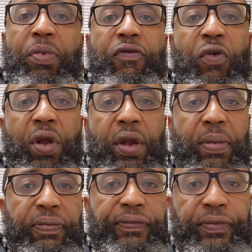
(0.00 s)
before
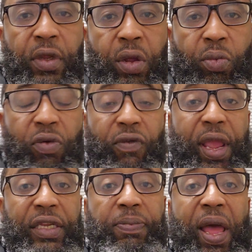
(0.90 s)
them were
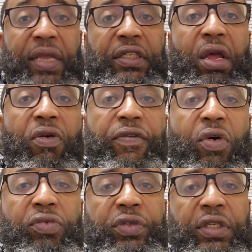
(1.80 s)
raised by cell
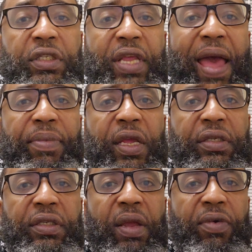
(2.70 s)
phones and
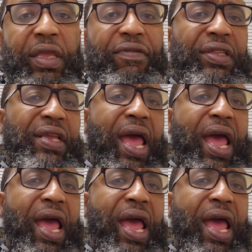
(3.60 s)
tablets. They were given